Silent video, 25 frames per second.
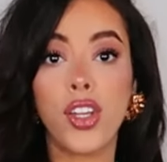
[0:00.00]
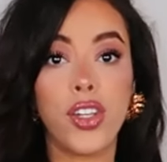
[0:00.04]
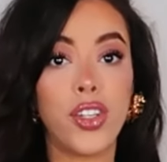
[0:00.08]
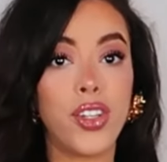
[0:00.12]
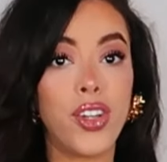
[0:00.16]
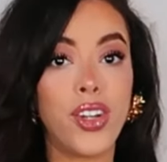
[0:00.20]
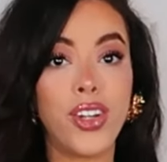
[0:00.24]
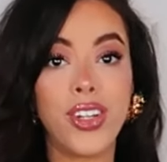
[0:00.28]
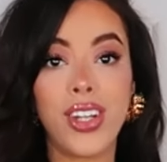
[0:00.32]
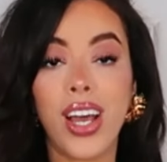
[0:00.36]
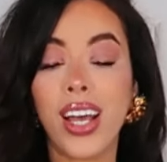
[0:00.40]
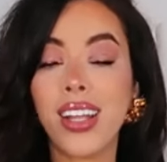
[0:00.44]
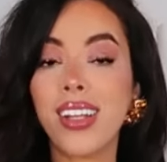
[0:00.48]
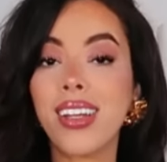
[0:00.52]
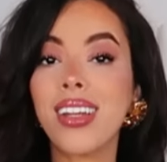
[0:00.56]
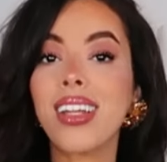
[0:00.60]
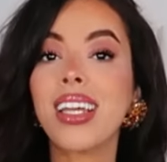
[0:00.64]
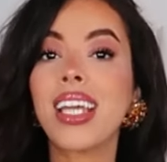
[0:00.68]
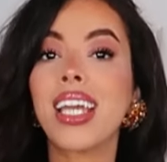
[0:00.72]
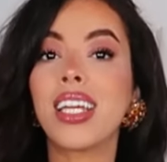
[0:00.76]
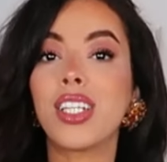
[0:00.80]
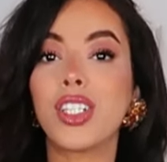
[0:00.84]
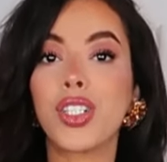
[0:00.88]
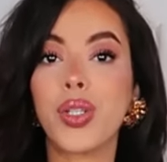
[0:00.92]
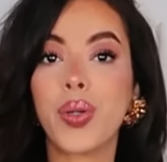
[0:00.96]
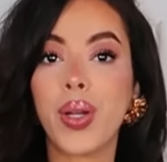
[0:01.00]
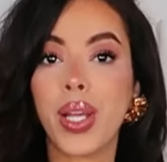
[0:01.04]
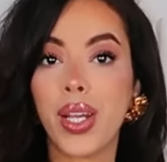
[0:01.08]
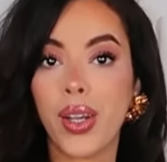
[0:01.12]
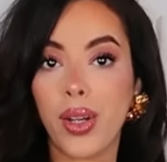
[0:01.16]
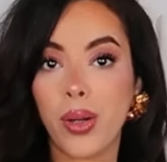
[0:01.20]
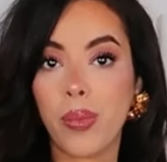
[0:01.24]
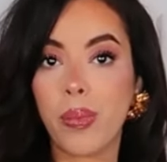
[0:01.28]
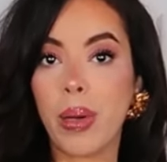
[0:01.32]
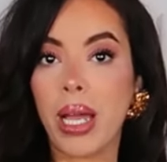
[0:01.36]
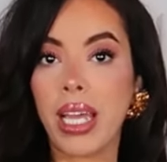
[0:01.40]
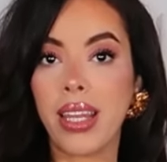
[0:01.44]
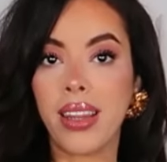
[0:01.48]
You're not gonna get
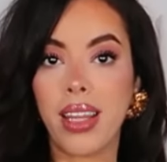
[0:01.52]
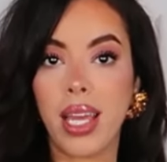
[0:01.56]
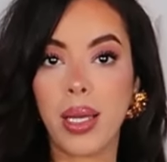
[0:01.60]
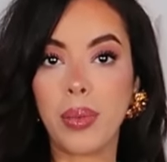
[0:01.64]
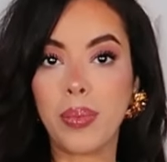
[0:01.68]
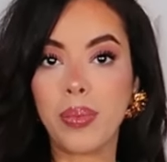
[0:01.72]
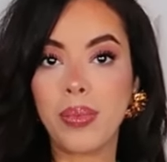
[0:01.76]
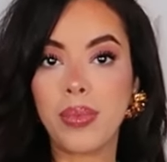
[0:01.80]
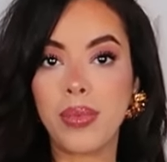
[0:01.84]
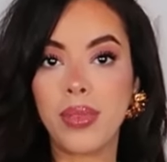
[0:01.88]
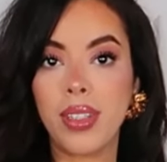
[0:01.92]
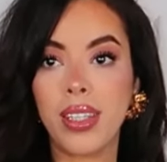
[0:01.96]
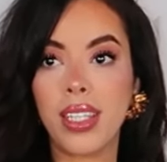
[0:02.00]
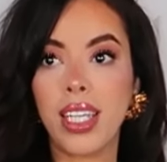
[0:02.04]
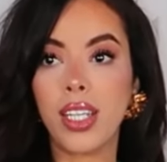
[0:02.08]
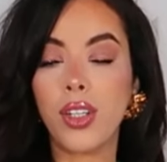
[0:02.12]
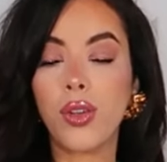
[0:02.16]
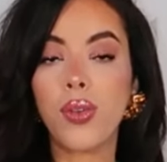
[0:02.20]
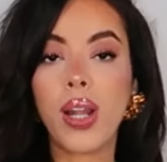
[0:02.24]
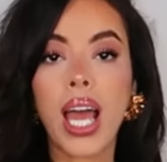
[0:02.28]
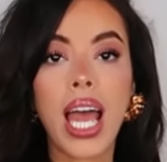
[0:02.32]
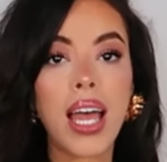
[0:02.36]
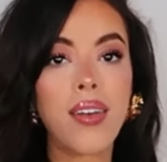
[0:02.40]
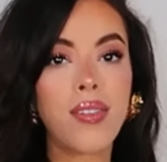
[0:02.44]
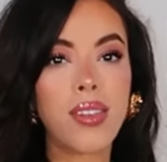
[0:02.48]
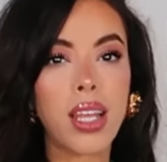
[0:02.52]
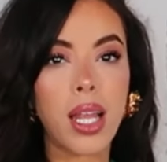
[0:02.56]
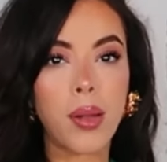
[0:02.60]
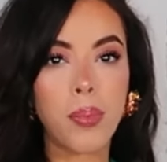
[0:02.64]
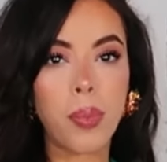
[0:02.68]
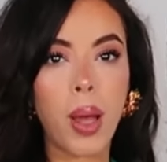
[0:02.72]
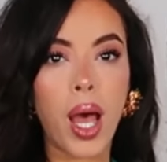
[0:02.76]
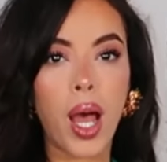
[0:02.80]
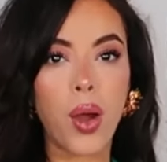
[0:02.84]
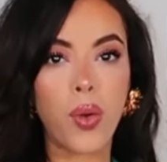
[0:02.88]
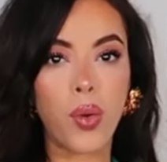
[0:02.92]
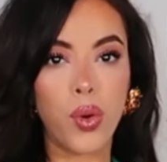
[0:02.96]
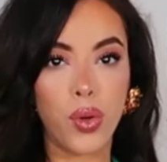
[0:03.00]
triggered by them. They don't have
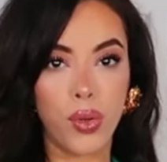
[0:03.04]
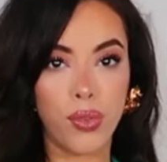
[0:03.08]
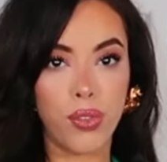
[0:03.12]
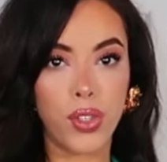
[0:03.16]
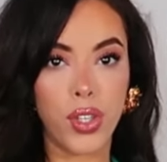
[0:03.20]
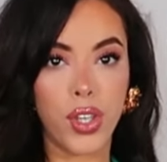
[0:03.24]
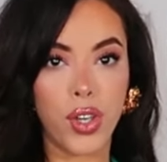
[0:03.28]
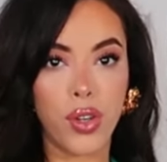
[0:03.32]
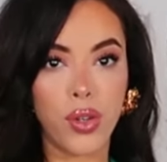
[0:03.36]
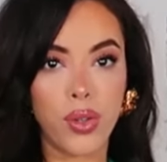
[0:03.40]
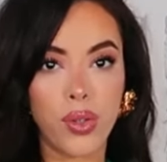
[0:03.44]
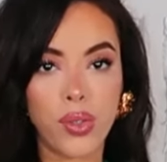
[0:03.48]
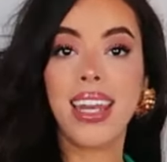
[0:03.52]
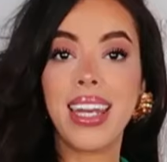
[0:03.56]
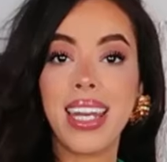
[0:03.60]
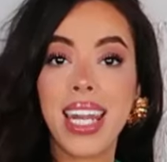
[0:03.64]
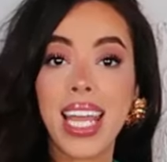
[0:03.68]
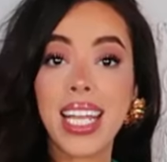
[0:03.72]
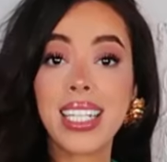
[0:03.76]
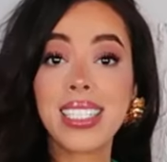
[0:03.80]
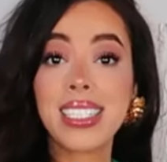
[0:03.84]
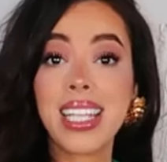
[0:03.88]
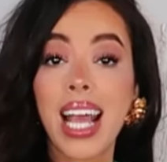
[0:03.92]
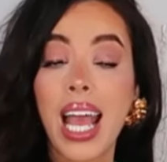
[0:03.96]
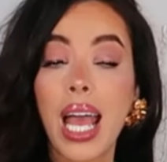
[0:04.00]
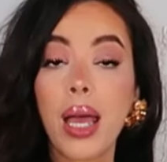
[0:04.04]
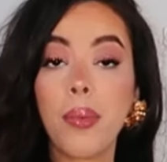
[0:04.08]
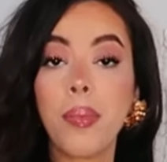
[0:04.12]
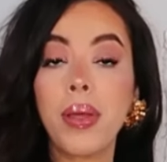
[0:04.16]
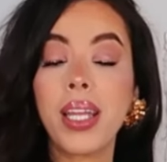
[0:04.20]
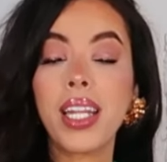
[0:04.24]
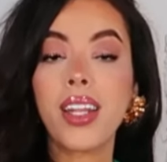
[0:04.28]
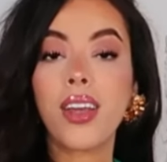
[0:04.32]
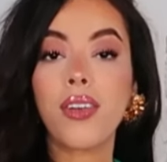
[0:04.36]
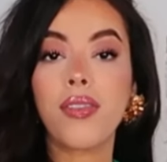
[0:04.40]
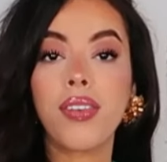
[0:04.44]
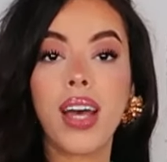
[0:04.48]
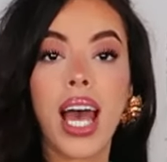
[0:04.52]
that power over you. Next
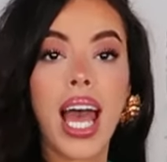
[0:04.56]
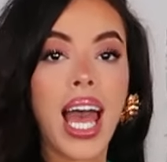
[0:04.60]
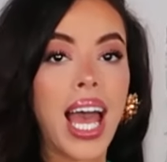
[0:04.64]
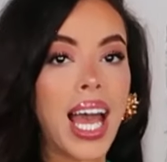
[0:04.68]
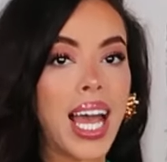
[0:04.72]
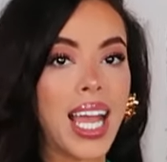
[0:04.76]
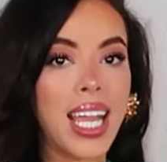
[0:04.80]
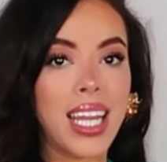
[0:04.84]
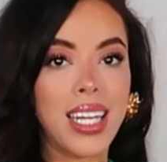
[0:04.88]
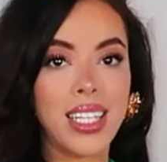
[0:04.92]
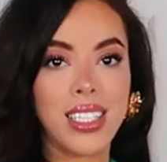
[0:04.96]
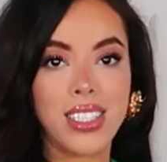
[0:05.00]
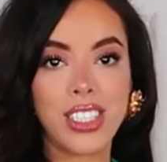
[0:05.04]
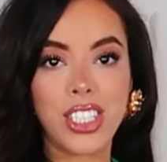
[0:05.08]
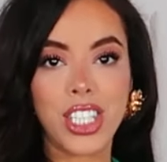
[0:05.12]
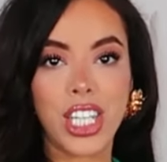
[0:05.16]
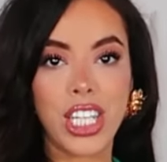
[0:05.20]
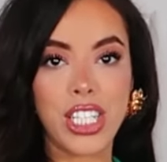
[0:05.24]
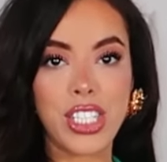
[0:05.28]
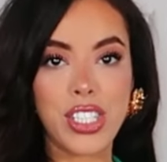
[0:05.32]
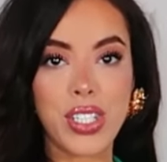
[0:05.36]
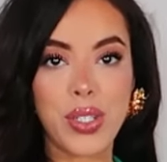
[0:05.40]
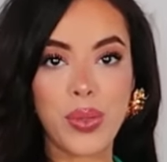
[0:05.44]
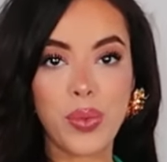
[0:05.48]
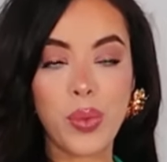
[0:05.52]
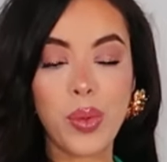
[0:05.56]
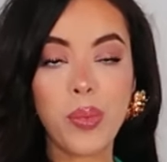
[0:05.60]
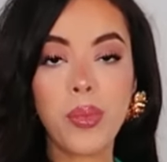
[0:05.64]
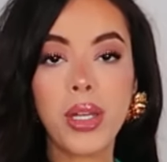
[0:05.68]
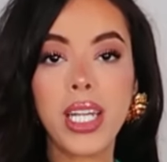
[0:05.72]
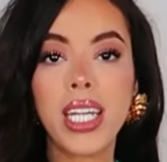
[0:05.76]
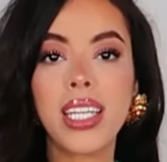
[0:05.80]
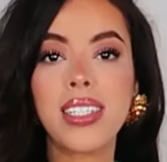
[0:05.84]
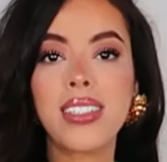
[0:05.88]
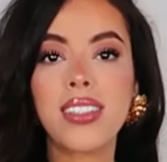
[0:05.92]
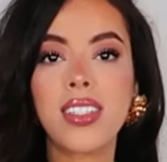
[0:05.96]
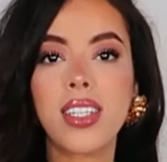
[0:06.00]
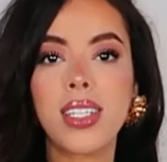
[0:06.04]
habit of highly intelligent
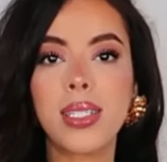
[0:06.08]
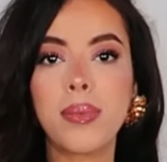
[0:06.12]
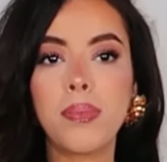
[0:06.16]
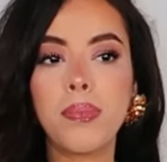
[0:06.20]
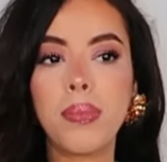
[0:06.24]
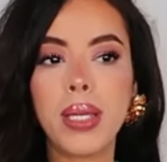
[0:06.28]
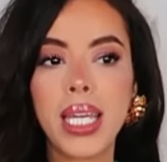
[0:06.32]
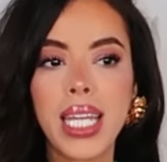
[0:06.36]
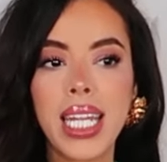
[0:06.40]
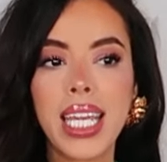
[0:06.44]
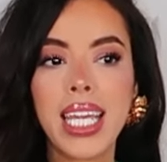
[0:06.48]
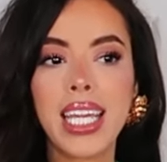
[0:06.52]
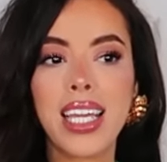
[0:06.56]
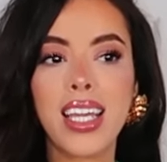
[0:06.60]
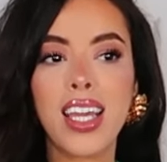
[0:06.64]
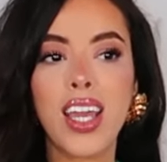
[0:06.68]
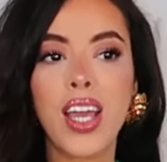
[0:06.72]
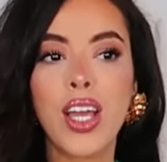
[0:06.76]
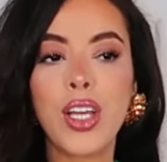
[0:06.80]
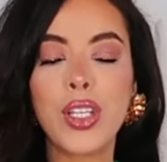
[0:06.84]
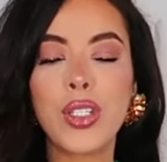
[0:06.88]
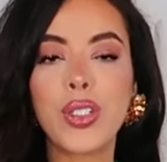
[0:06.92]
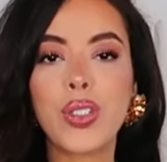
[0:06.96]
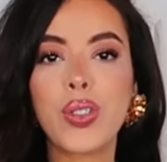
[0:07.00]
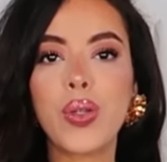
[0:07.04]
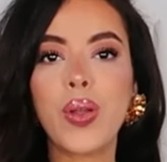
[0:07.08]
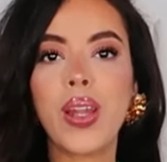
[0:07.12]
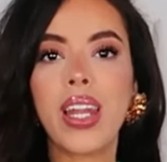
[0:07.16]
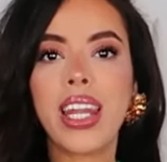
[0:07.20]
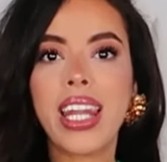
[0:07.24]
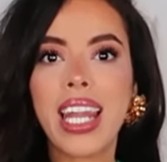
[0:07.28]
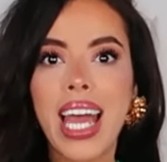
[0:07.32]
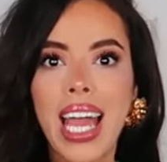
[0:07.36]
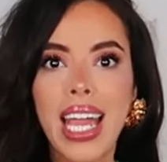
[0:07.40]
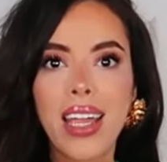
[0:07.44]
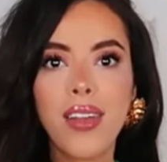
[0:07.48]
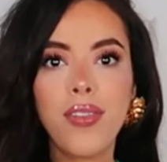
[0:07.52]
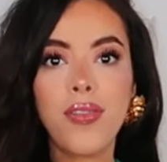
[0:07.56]
women is committing to
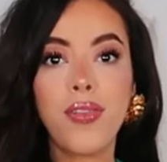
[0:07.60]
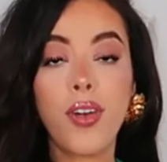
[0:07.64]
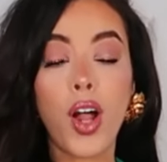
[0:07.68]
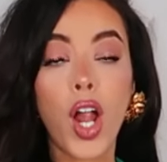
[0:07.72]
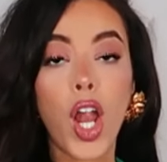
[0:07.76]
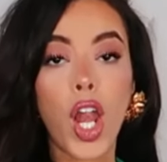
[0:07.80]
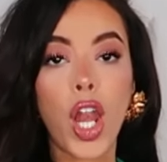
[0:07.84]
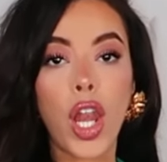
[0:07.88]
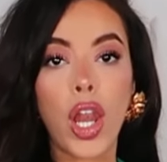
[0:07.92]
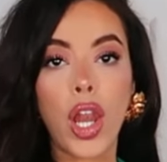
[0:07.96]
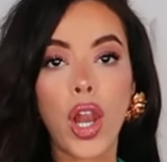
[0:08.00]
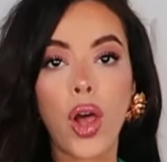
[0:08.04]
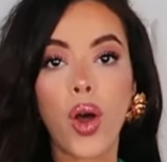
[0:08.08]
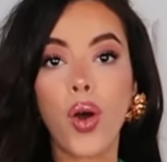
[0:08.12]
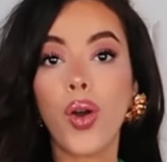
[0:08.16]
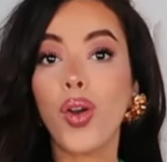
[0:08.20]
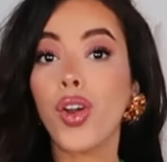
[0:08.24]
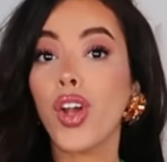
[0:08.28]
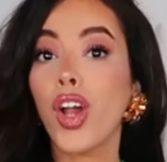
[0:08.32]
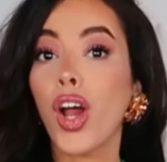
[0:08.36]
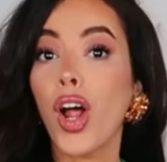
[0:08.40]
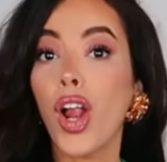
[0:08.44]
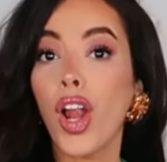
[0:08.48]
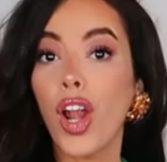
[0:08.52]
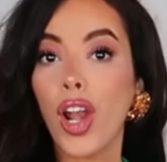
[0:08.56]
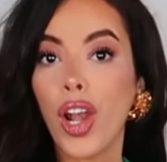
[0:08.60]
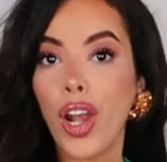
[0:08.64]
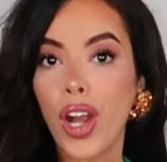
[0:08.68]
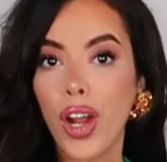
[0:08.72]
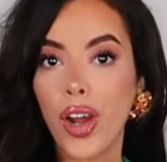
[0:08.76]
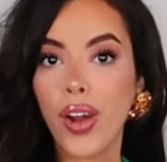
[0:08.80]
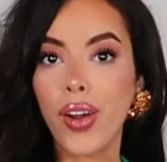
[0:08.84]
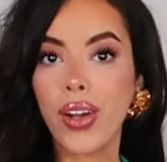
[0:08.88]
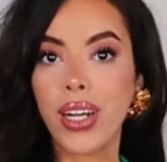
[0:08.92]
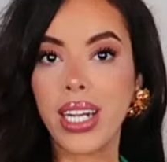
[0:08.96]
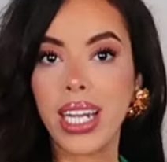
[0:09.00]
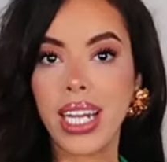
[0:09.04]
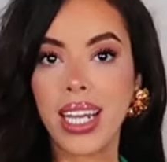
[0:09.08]
lifelong
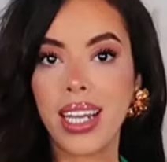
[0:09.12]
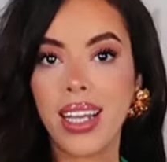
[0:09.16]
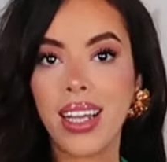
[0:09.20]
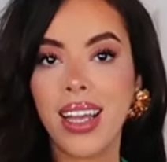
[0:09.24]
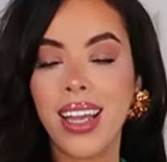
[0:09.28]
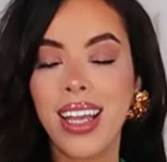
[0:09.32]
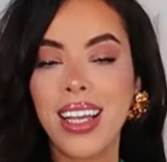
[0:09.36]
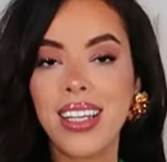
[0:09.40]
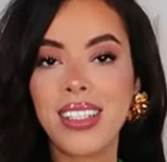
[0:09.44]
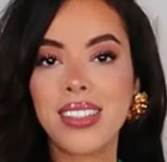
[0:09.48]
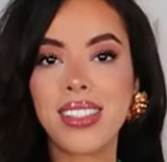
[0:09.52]
learning.